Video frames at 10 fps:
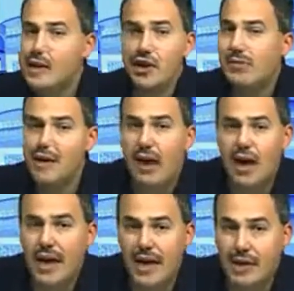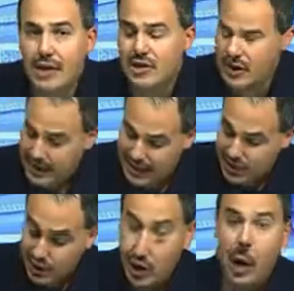Shabir Ali didn't see
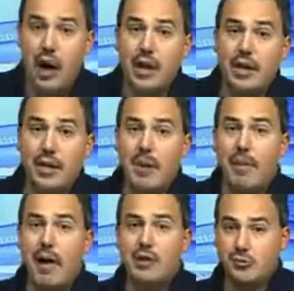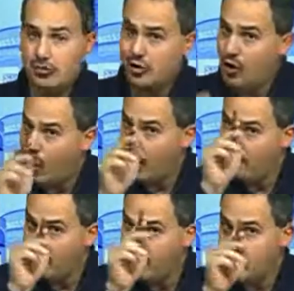that. John, the apostle, saw
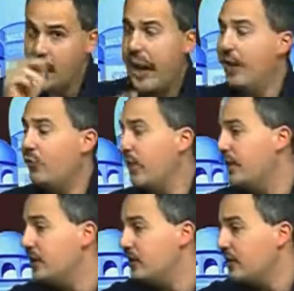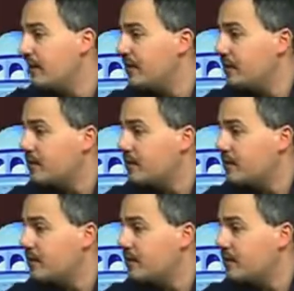it, first-hand witness. Mm-hmm.